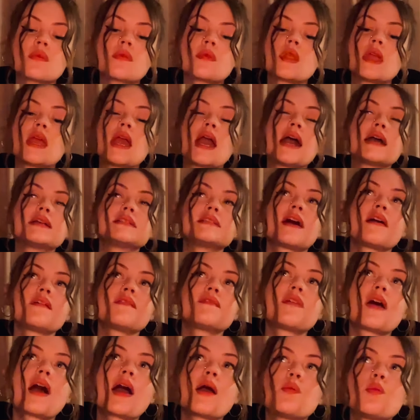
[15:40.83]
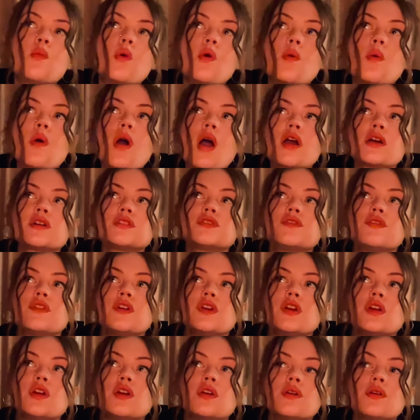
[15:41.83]
Yeah, it's like, find what works for
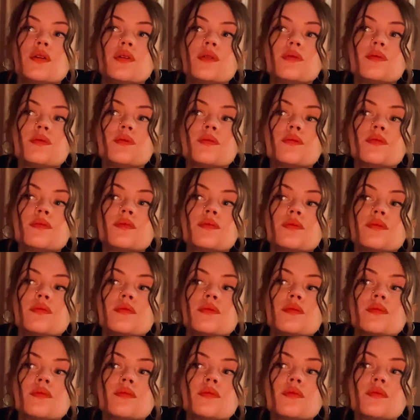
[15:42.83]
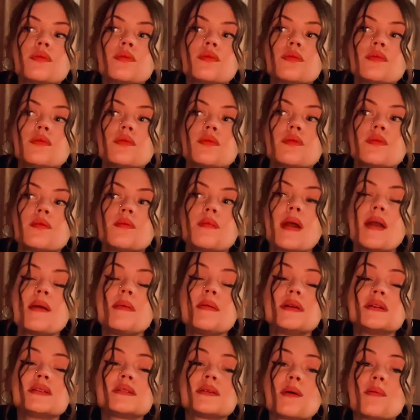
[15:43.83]
you.
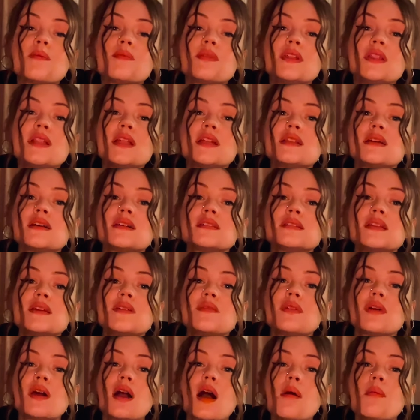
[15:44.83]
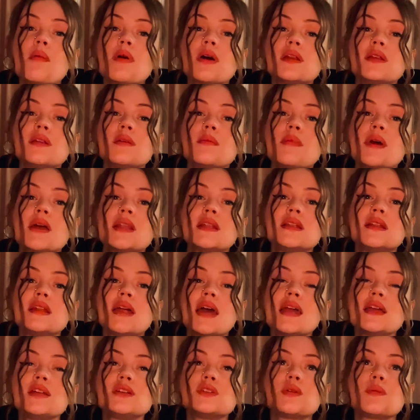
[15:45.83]
Maybe it's something that doesn't even come under
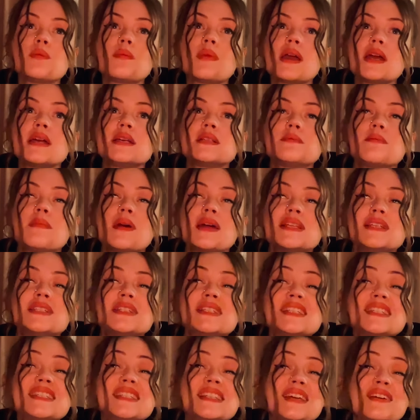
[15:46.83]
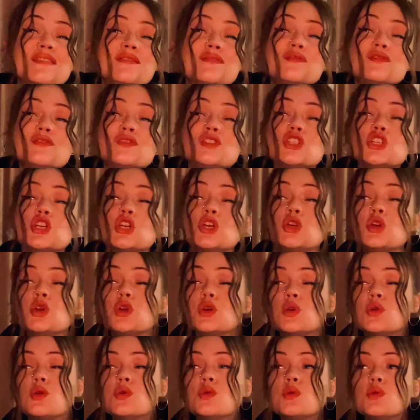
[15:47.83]
meditation, but it's meditative to
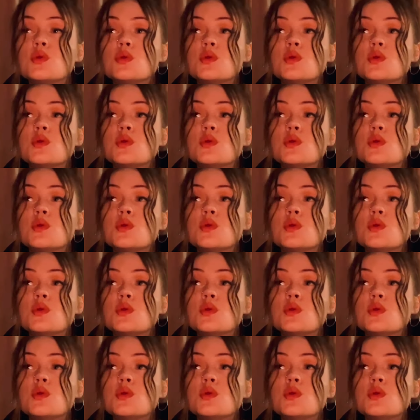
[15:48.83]
you.